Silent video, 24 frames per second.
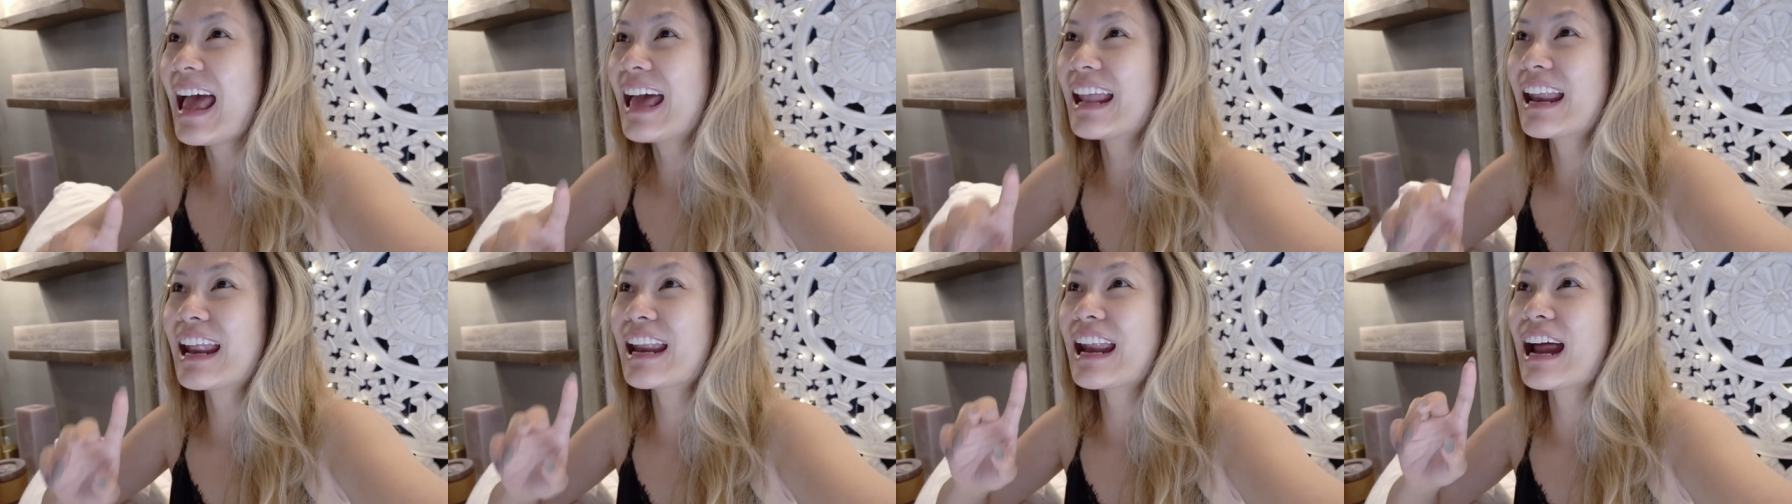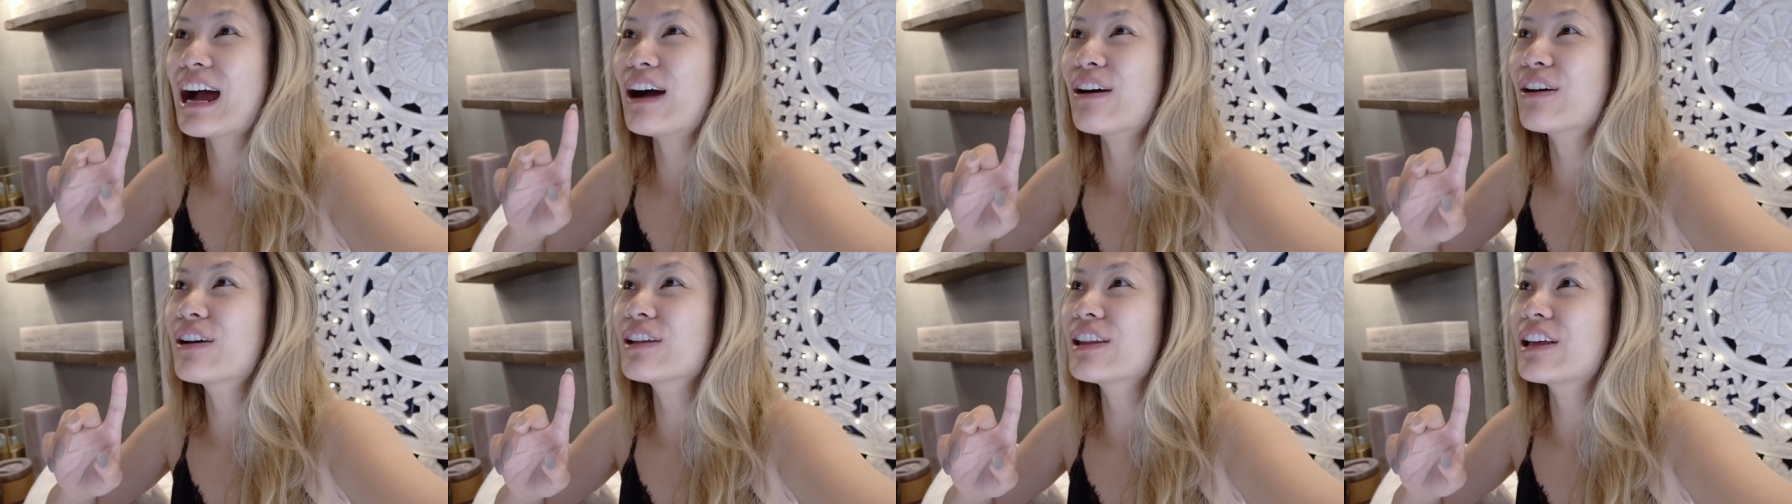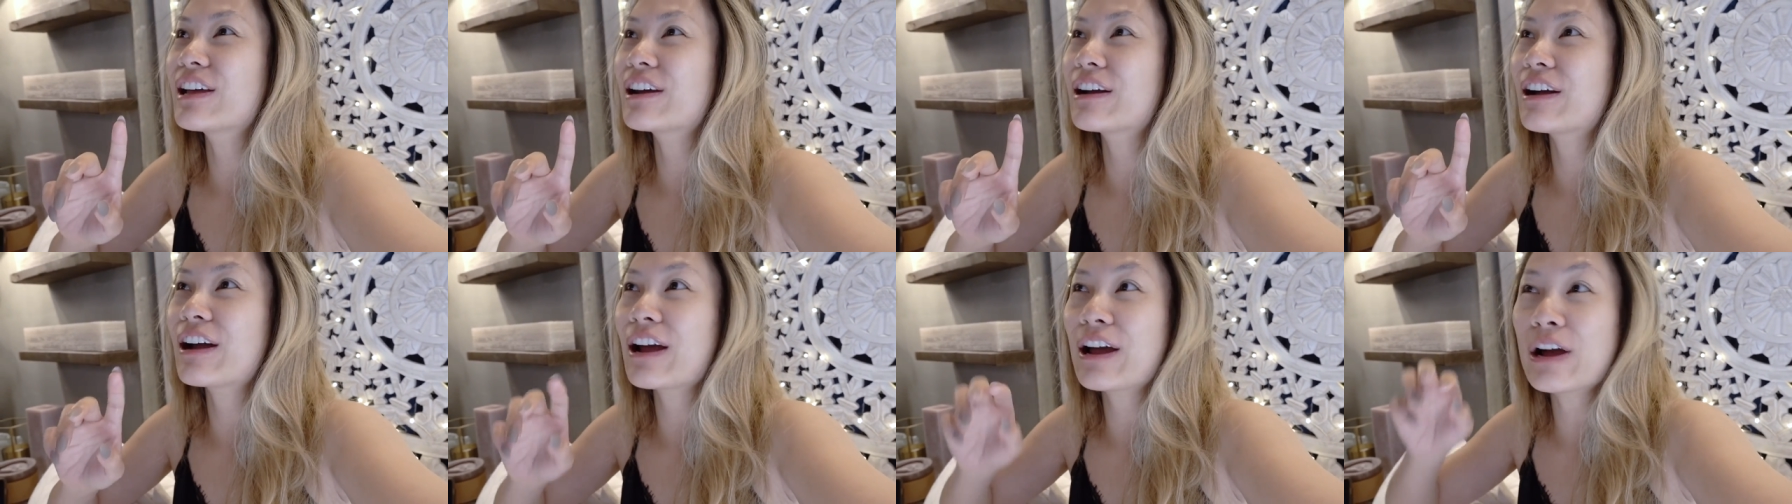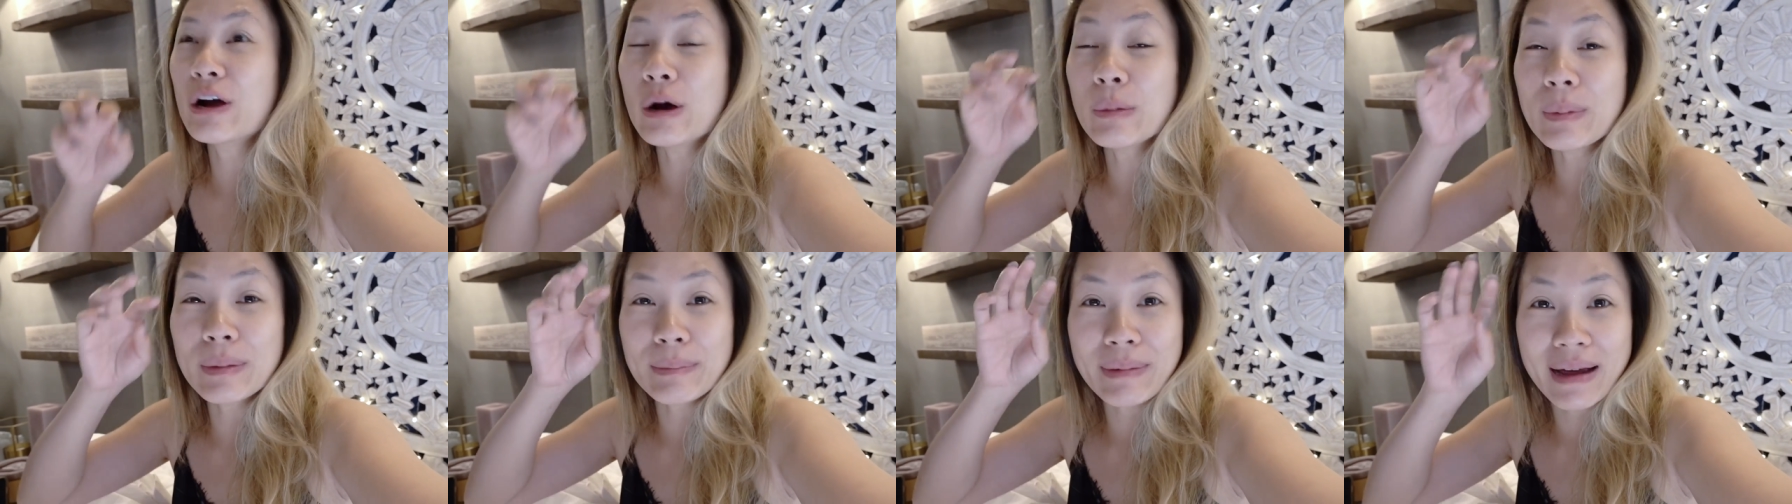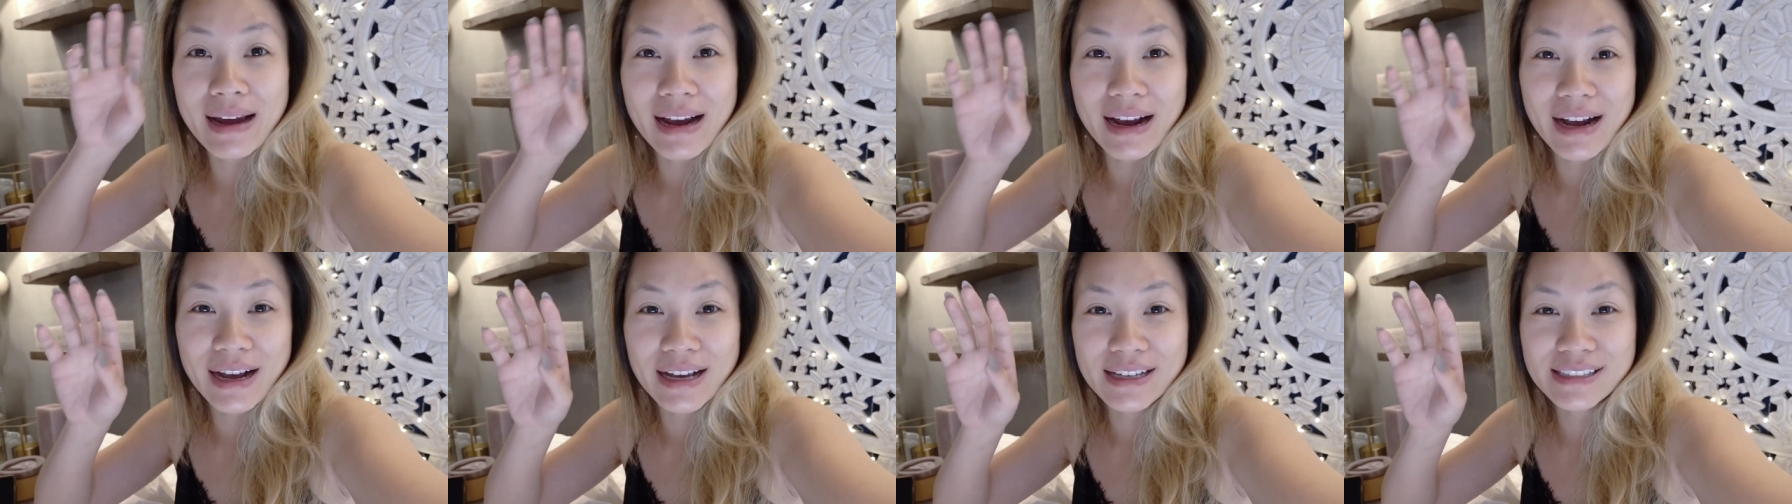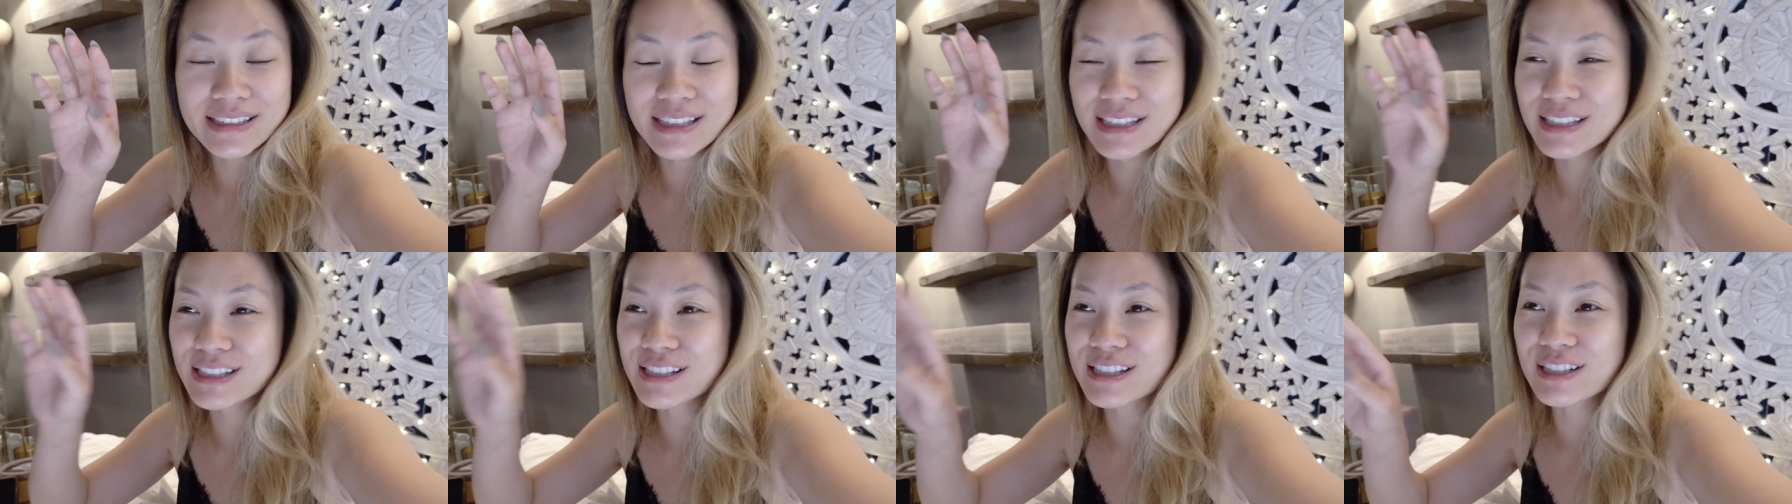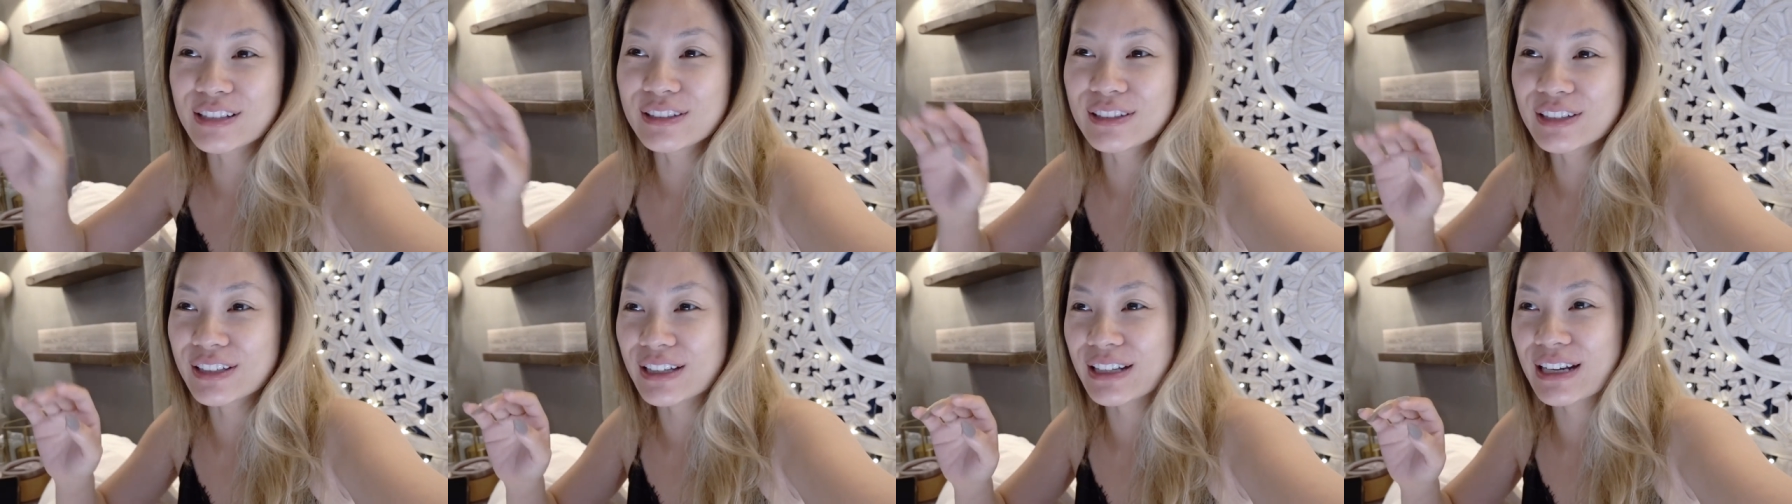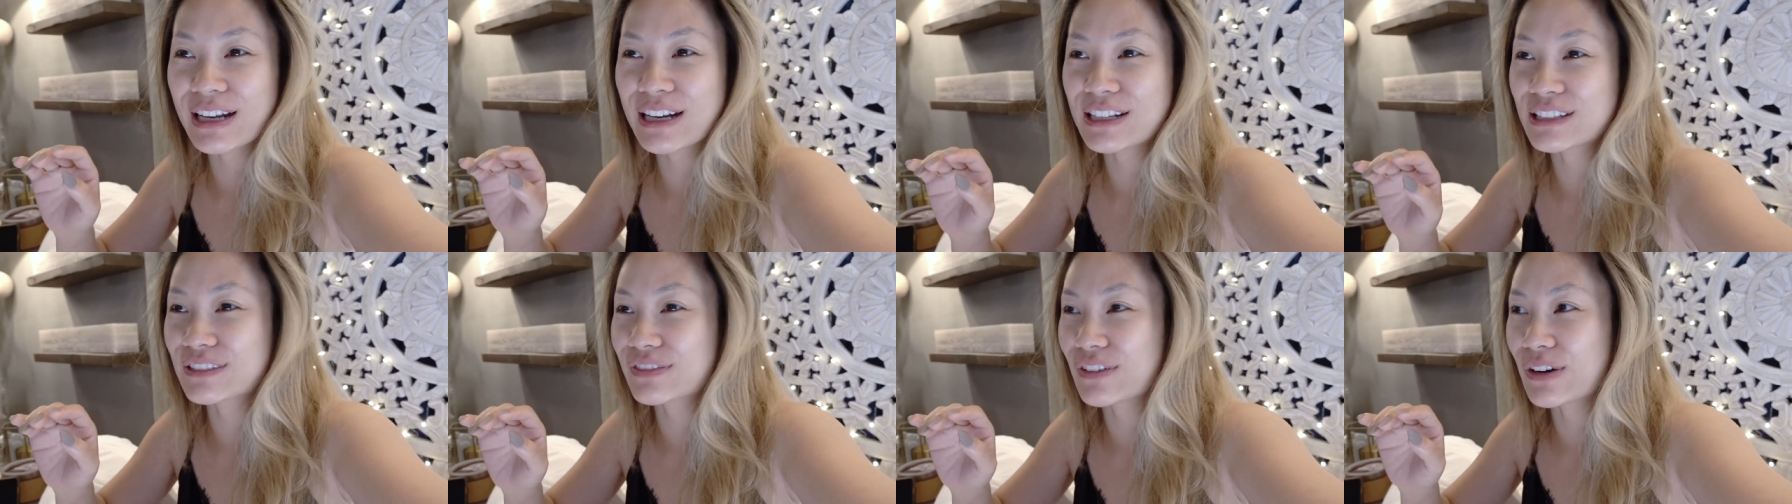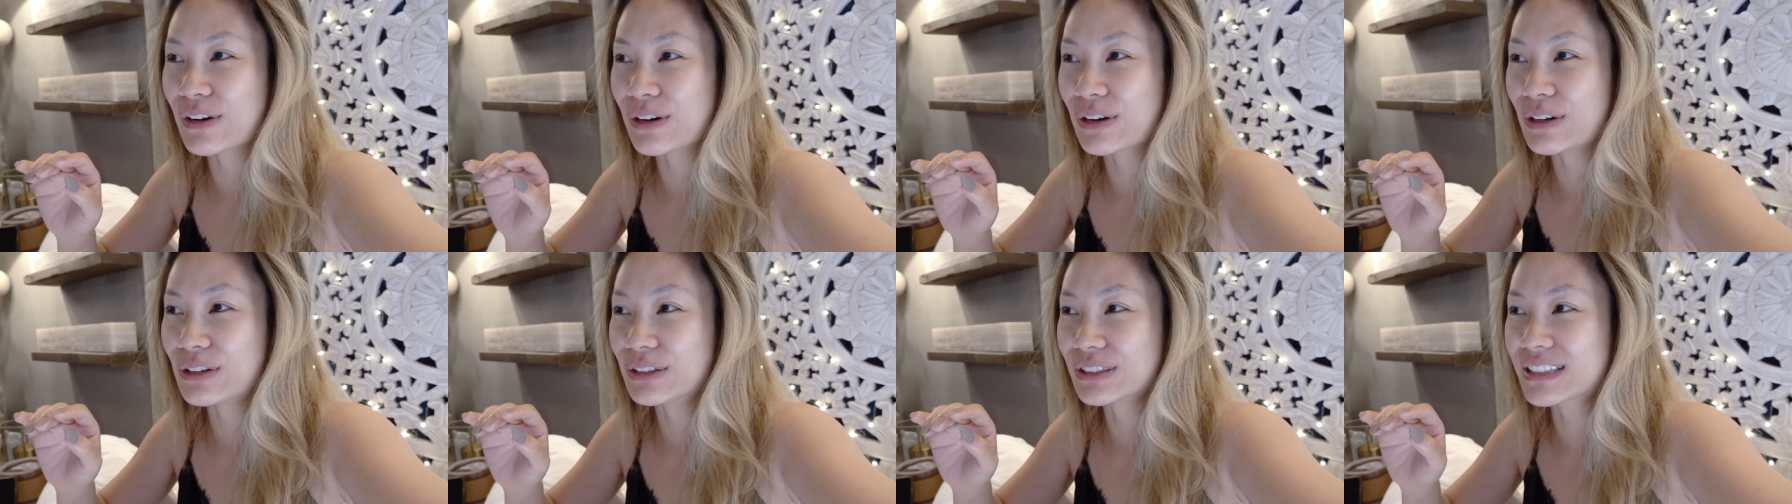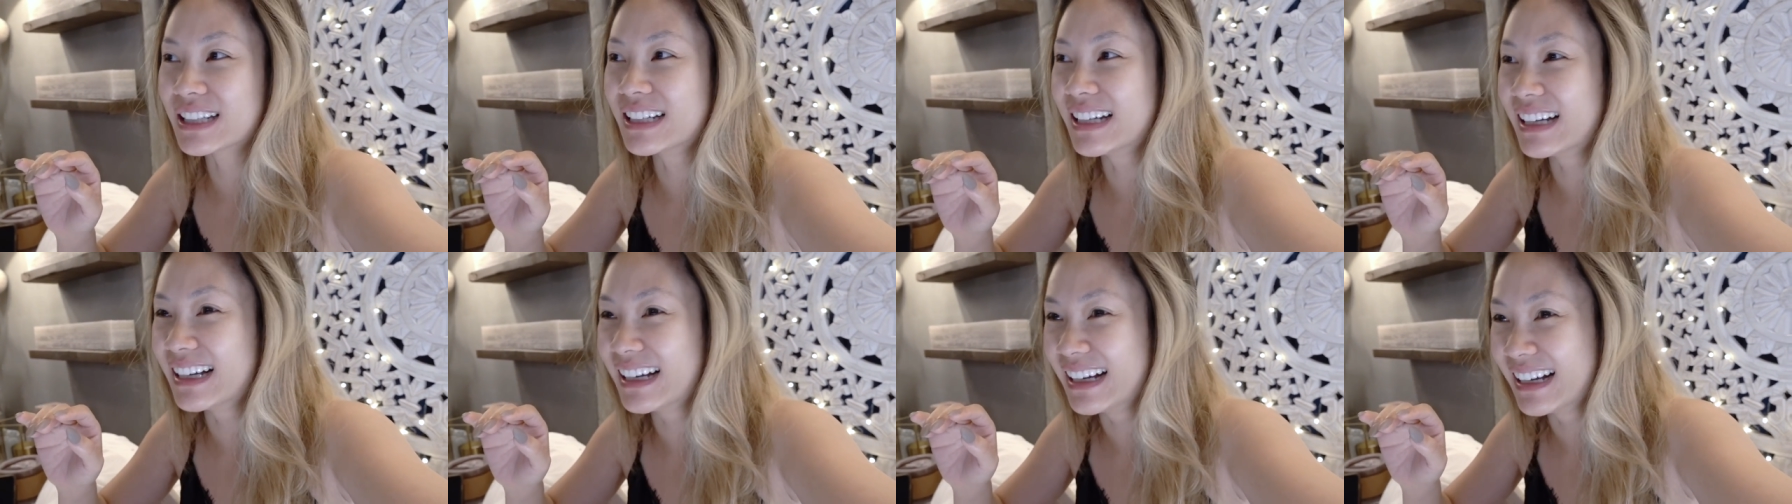And an hour later, I open my eyes, he's still looking at his photos.